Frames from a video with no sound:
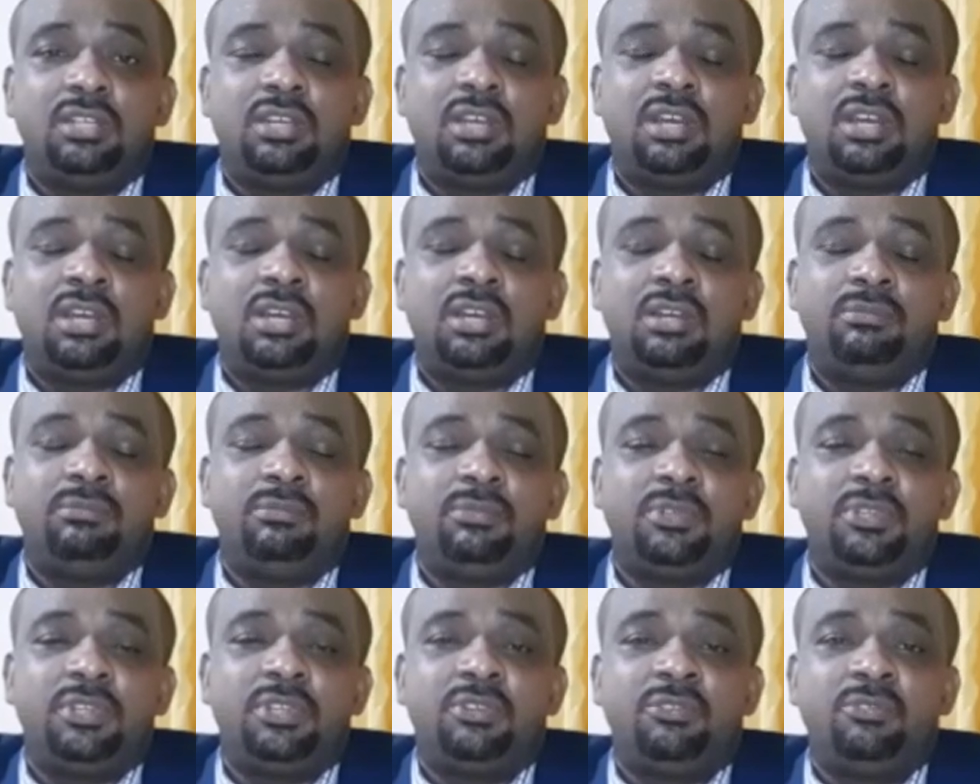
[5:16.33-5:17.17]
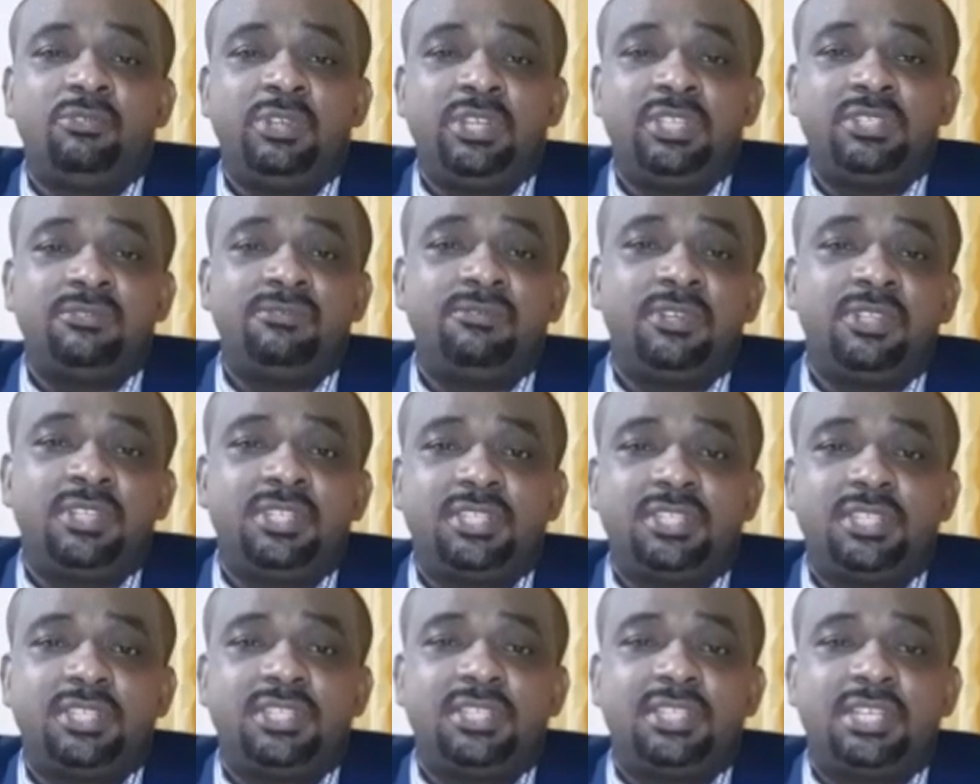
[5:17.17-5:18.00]
The reason for
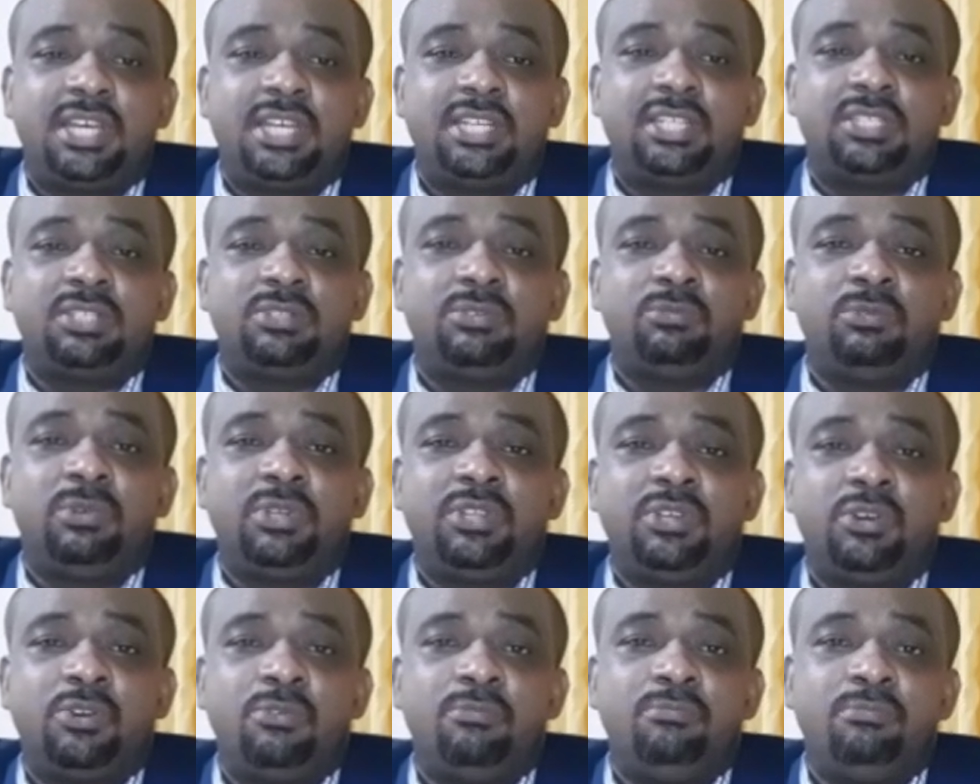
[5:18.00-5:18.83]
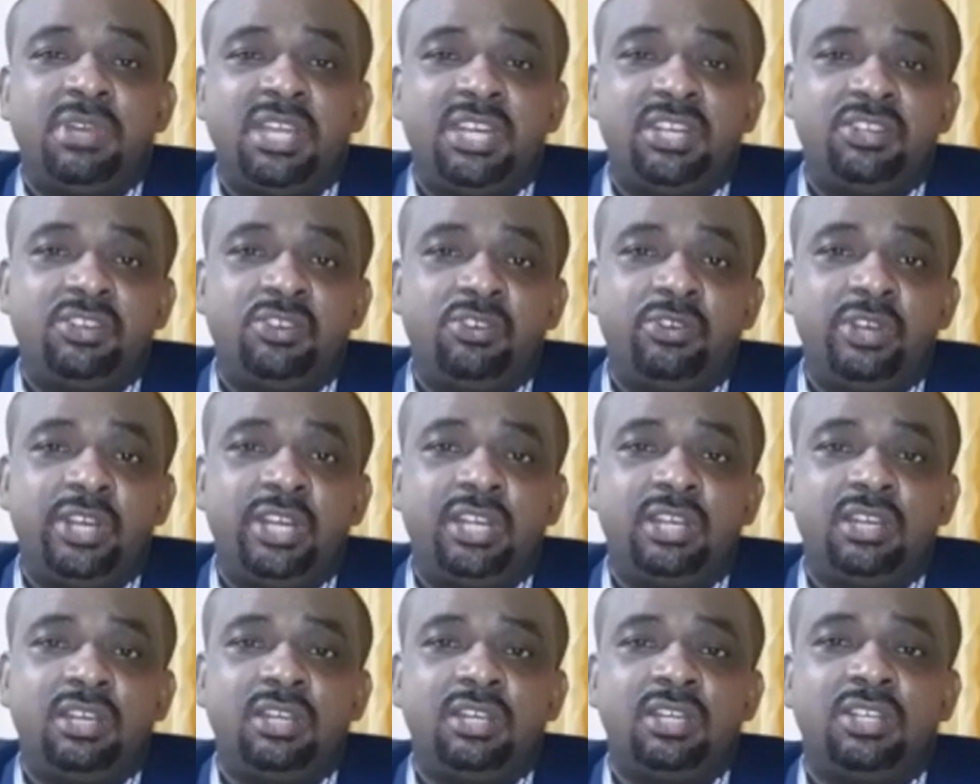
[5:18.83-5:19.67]
this is that without
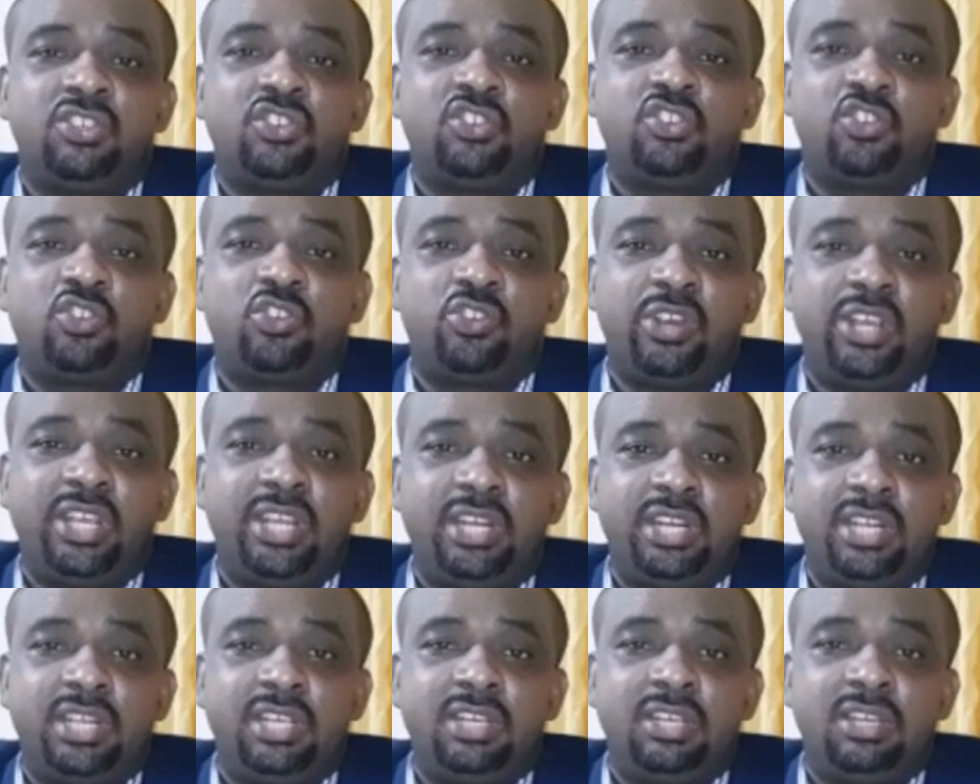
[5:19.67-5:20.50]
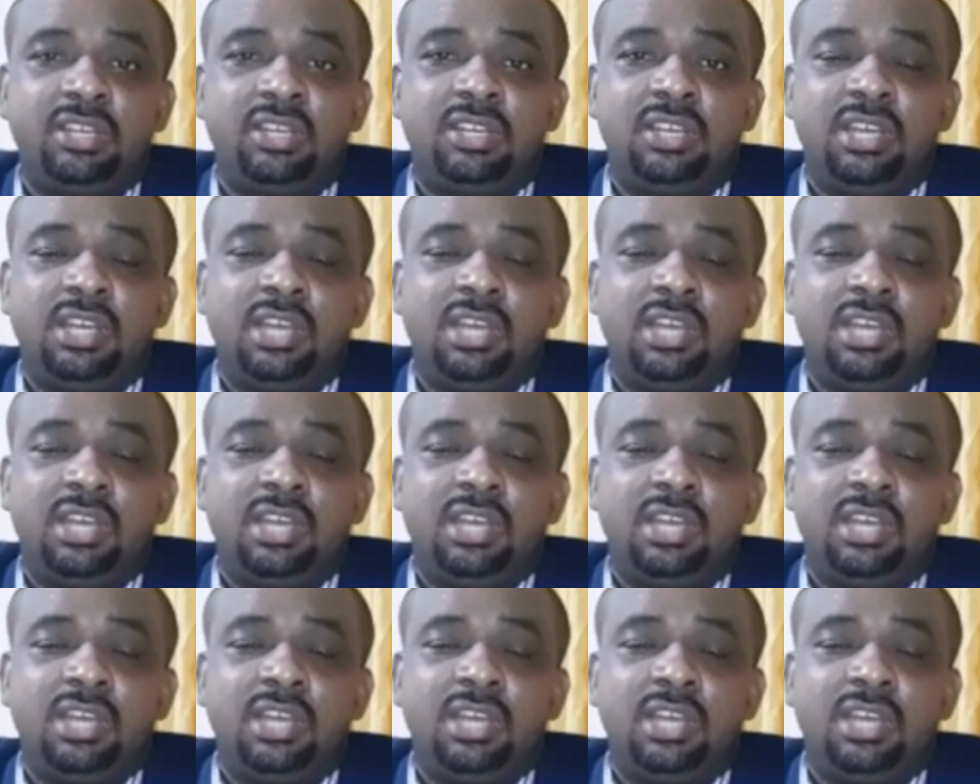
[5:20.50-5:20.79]
mentoring, training,